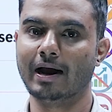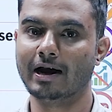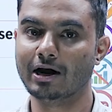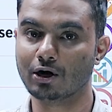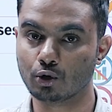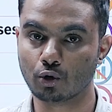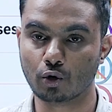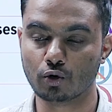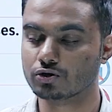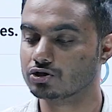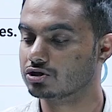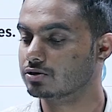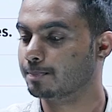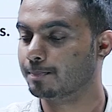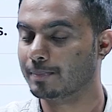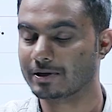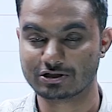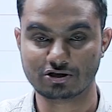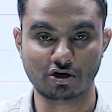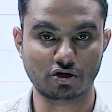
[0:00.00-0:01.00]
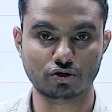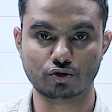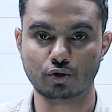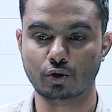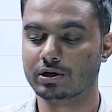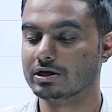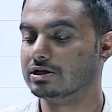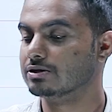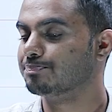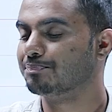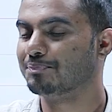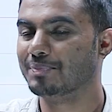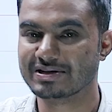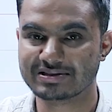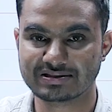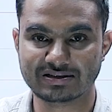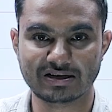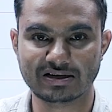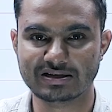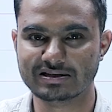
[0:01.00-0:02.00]
Anecdotes, personal stories,
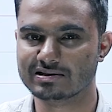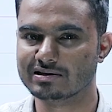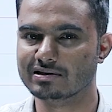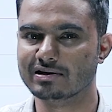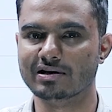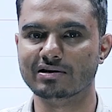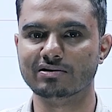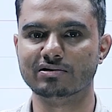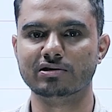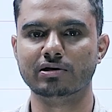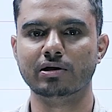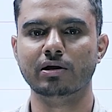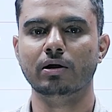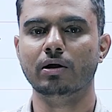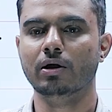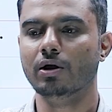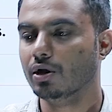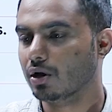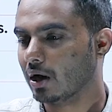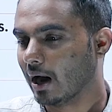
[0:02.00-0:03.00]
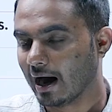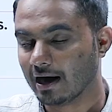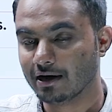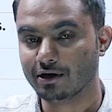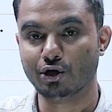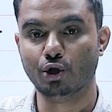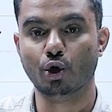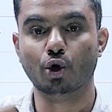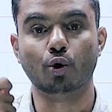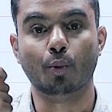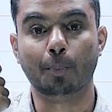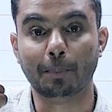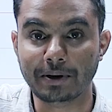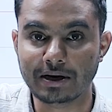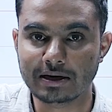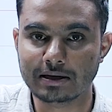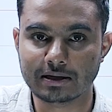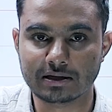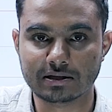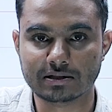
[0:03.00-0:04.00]
personal incidents, and your
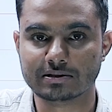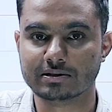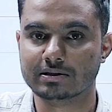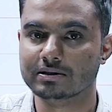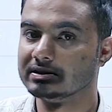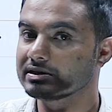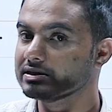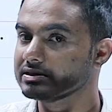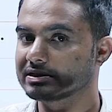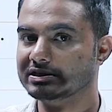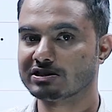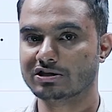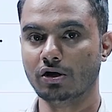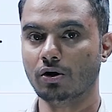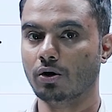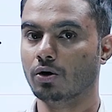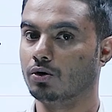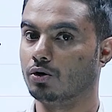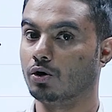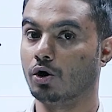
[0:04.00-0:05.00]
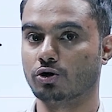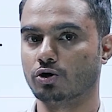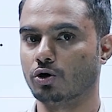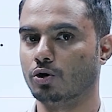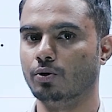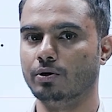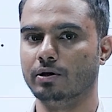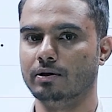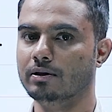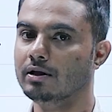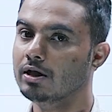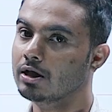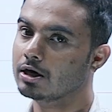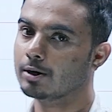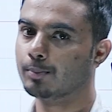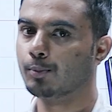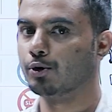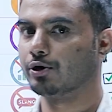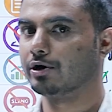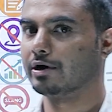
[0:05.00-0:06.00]
opinions. These things are not allowed in the
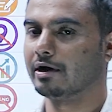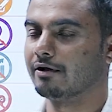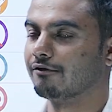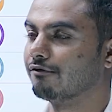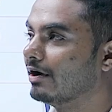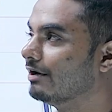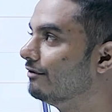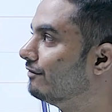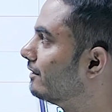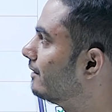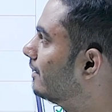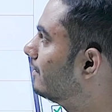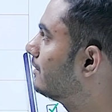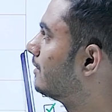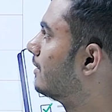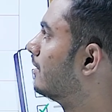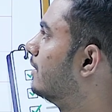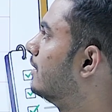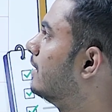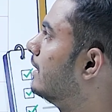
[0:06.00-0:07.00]
report writing. Fine with that.